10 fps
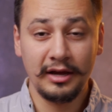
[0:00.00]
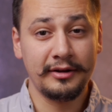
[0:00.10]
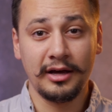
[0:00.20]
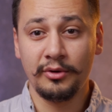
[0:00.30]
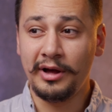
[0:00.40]

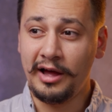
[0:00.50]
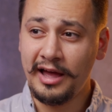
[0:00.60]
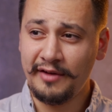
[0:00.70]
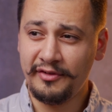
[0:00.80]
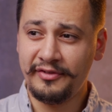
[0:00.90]
Now, I
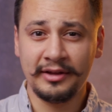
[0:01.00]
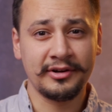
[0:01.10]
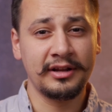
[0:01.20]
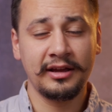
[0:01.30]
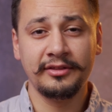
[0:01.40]
have a fan
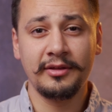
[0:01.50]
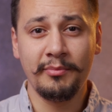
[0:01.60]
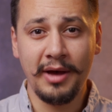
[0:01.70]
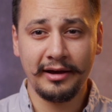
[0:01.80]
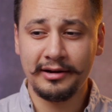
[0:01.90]
running in the
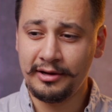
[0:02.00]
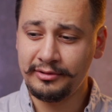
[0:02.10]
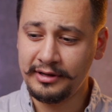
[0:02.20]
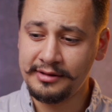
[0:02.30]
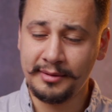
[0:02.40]
background.
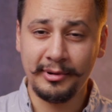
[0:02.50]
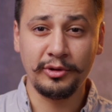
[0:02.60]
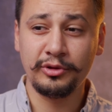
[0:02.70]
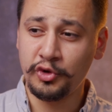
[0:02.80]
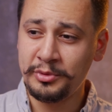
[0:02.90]
It's
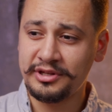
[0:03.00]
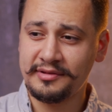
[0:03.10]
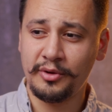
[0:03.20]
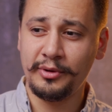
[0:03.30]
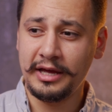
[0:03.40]
about 2 meters
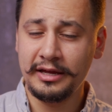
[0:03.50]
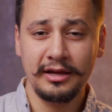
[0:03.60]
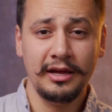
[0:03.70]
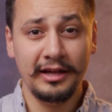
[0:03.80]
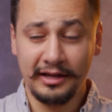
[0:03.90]
away,
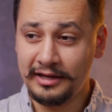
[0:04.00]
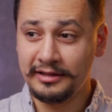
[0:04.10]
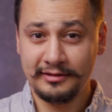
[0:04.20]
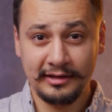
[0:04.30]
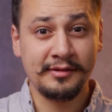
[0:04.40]

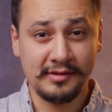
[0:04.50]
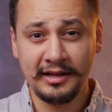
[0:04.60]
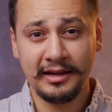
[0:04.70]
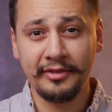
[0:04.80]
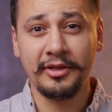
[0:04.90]
and it's
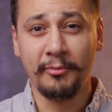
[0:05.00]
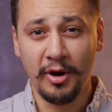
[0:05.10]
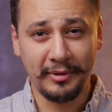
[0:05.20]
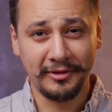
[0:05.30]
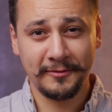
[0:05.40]
running at the
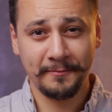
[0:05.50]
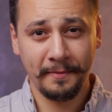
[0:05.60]
moment.